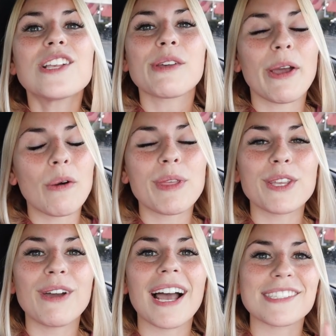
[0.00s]
So I hope that
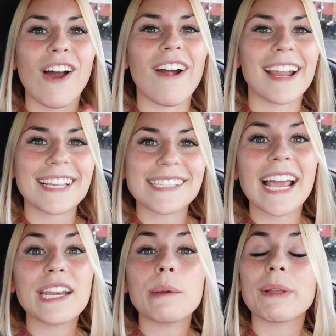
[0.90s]
you guys are
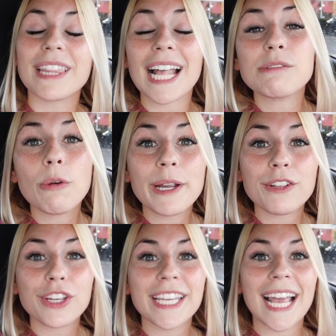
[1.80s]
excited, but that's what we
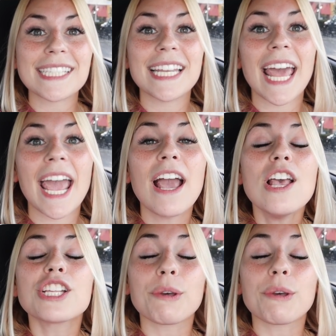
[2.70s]
are looking at today.